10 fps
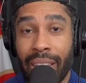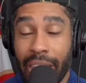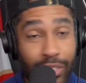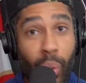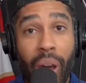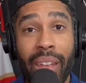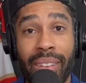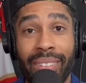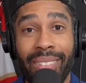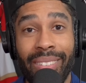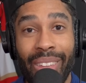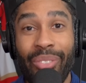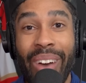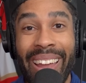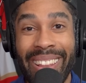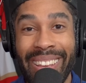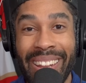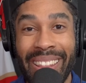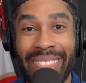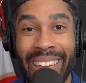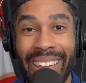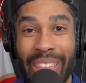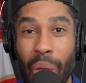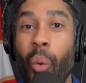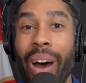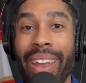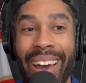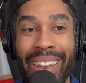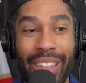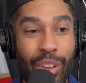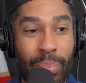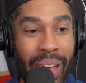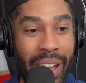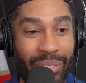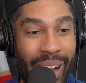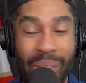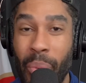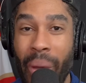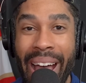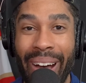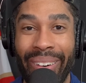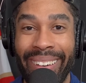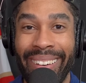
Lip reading: Leafs won. They finally did a thing. They won another playoff round. Wow.